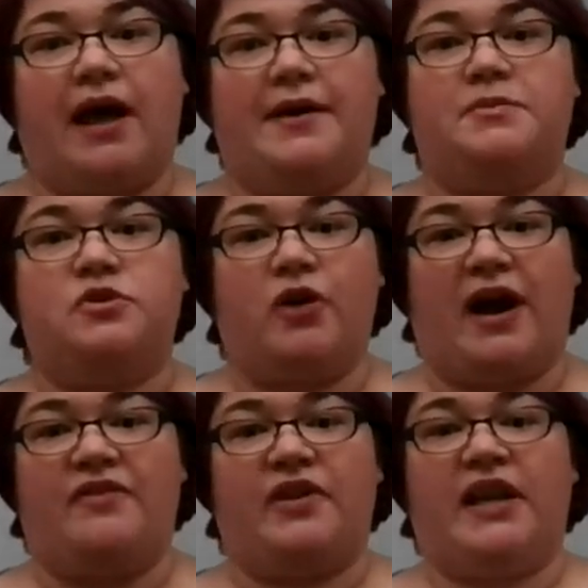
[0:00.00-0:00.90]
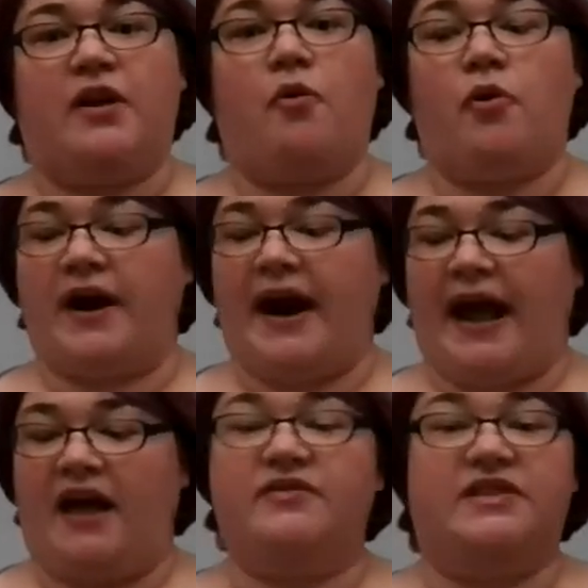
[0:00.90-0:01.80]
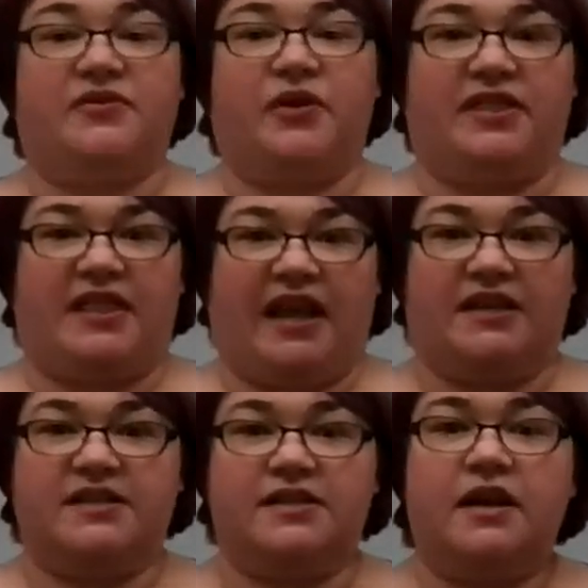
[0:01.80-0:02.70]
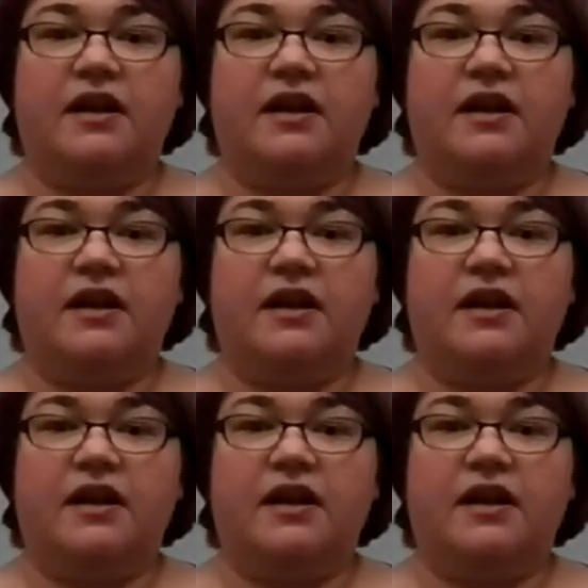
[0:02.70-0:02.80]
I'm traveling or have different things.